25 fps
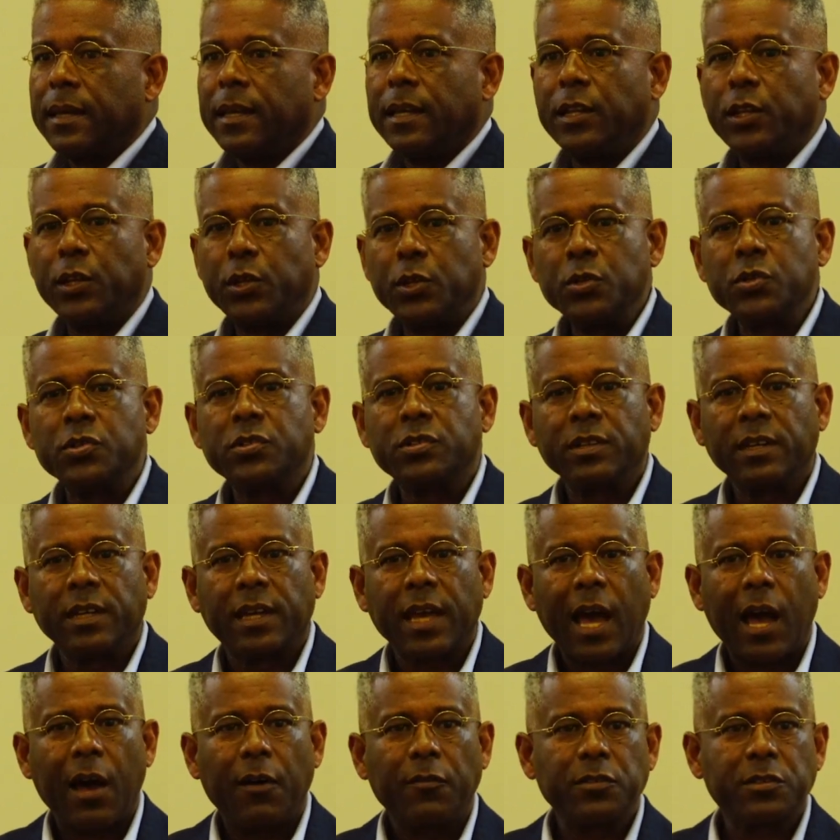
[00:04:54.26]
in the Houston,
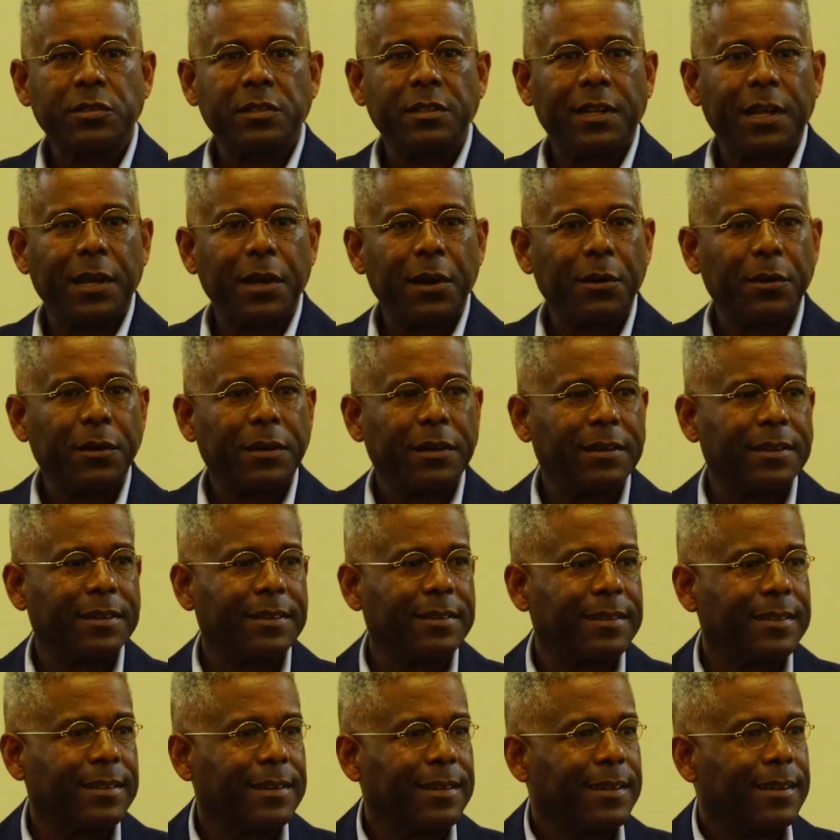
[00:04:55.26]
Galveston area
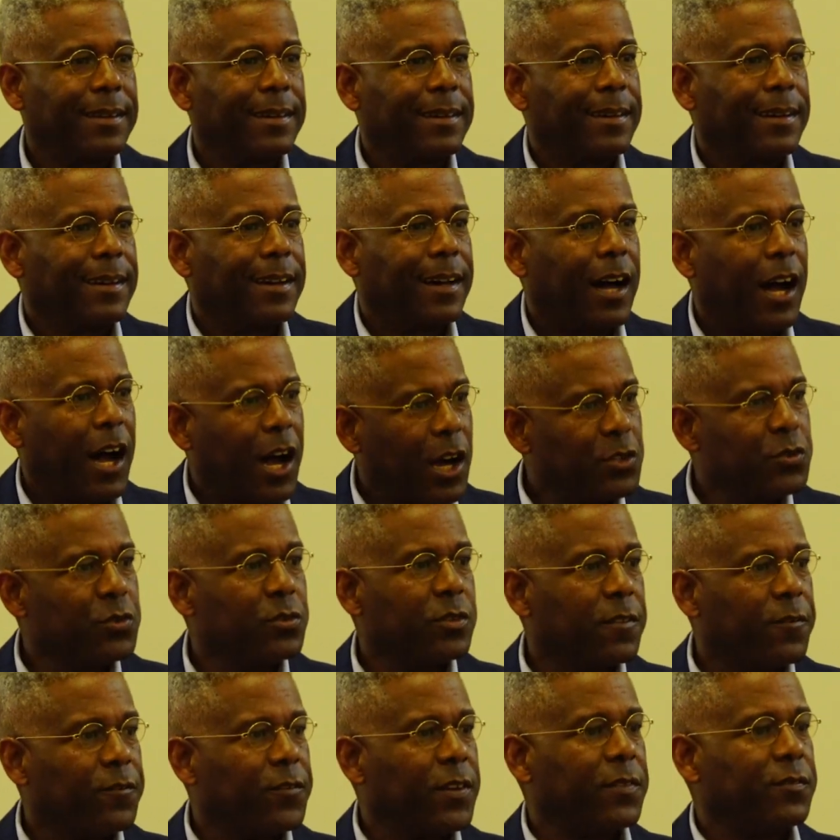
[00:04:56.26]

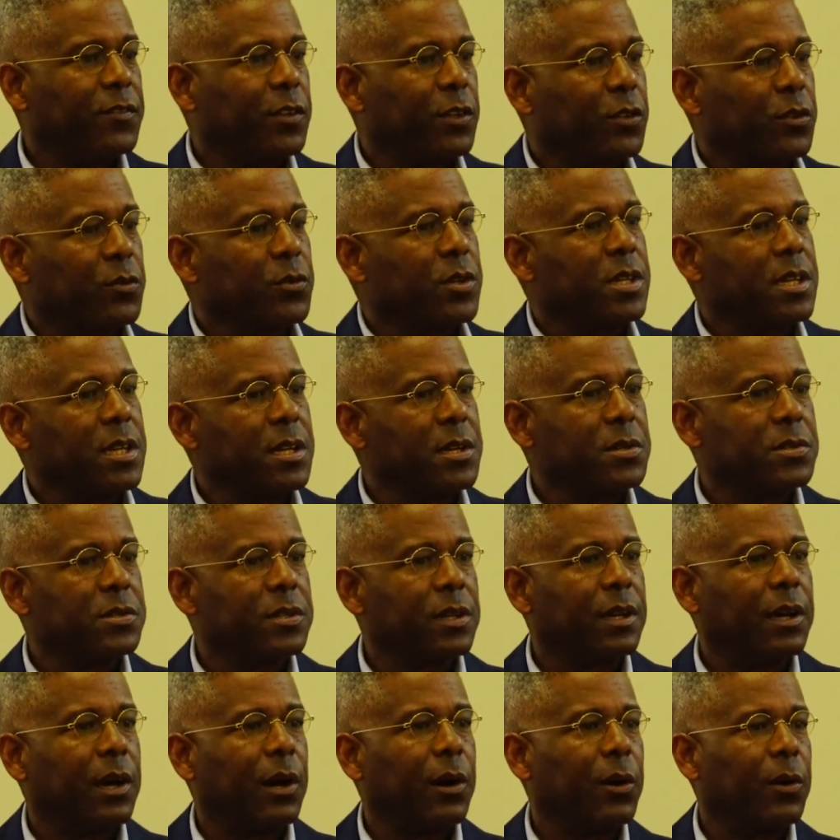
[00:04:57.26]
153 years
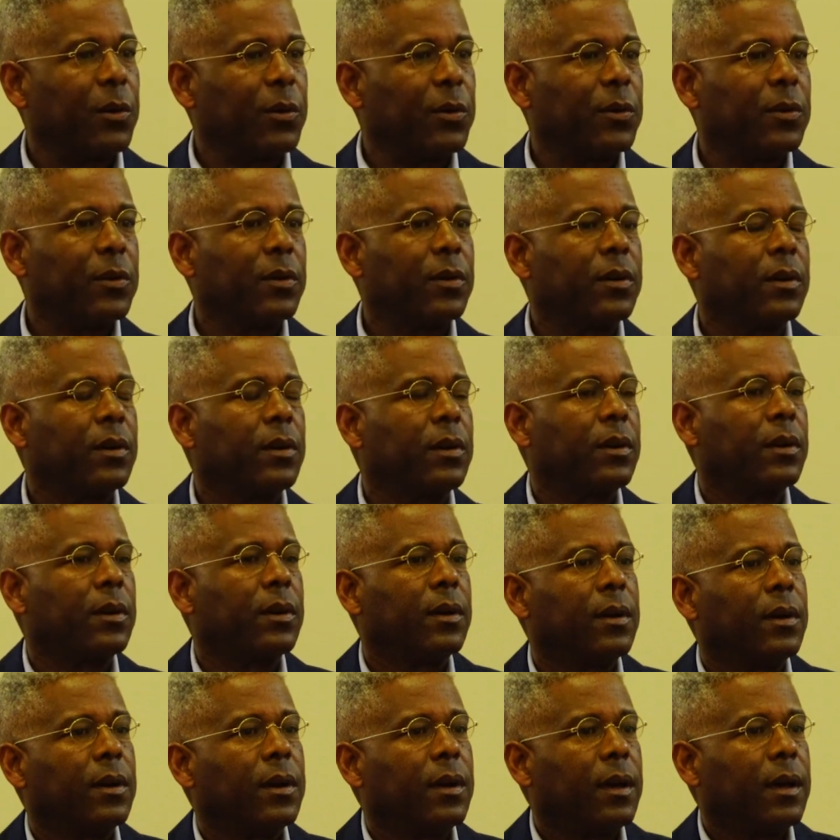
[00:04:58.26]
ago.
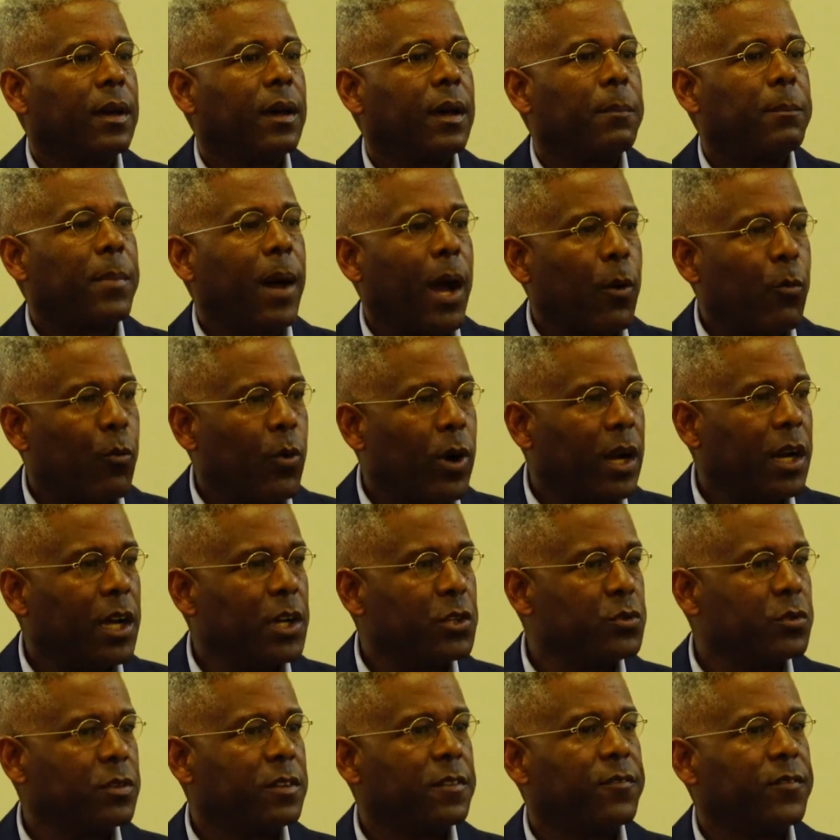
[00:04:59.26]
by
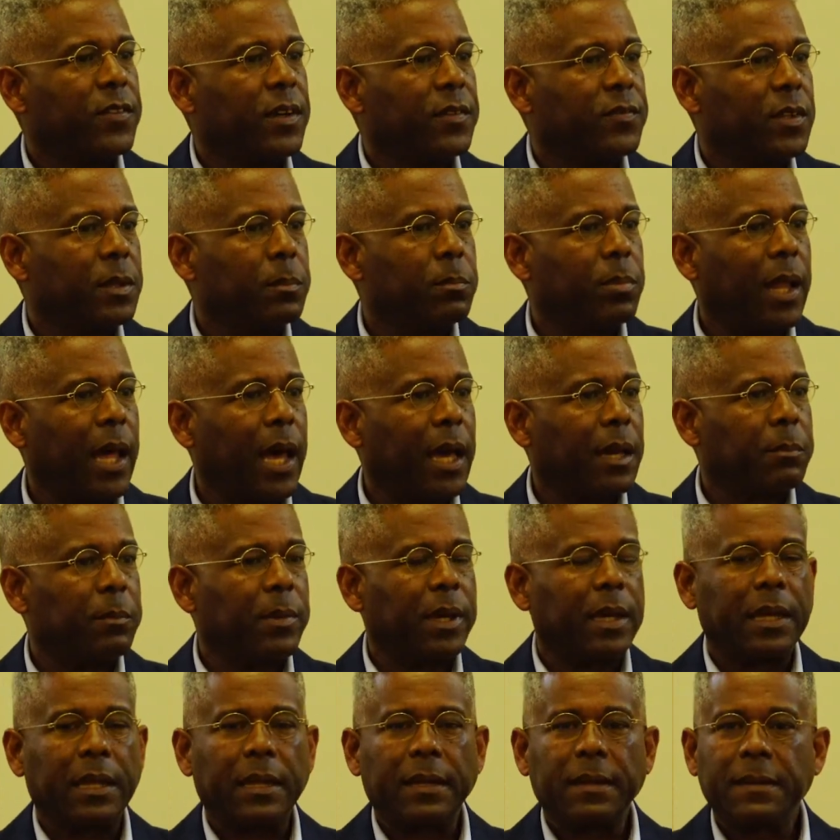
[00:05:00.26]
150 black men.